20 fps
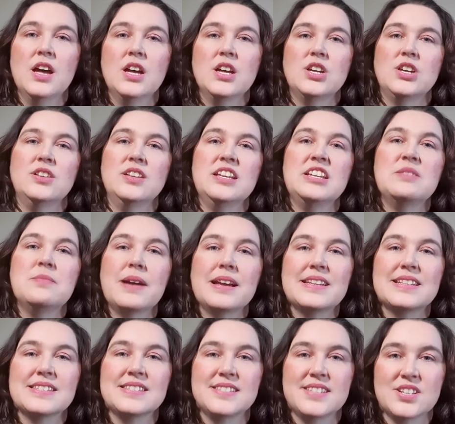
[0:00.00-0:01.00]
You need to make
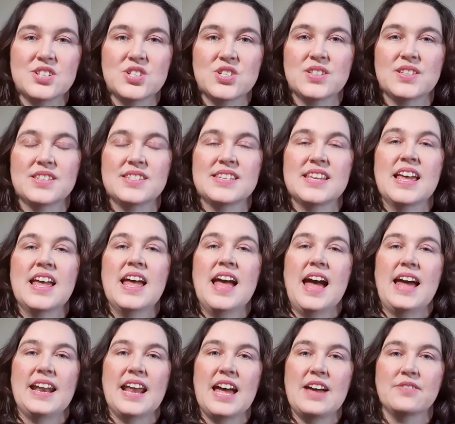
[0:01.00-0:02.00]
decisions
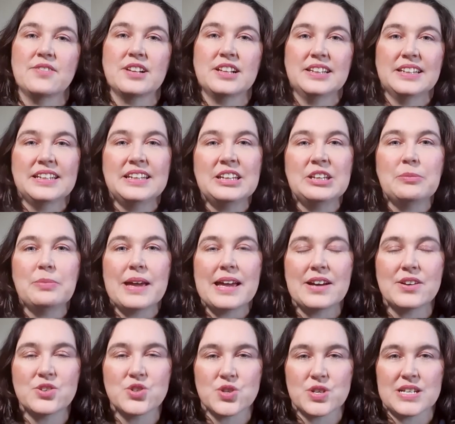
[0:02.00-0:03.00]
and have clear
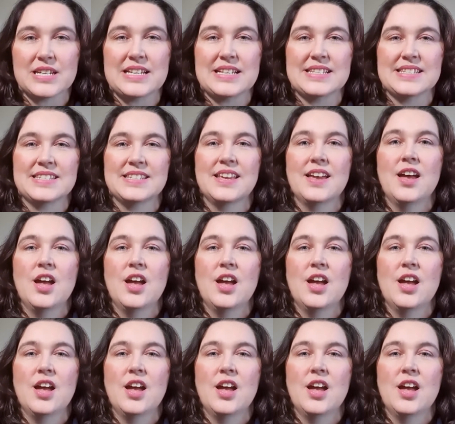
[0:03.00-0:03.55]
boundaries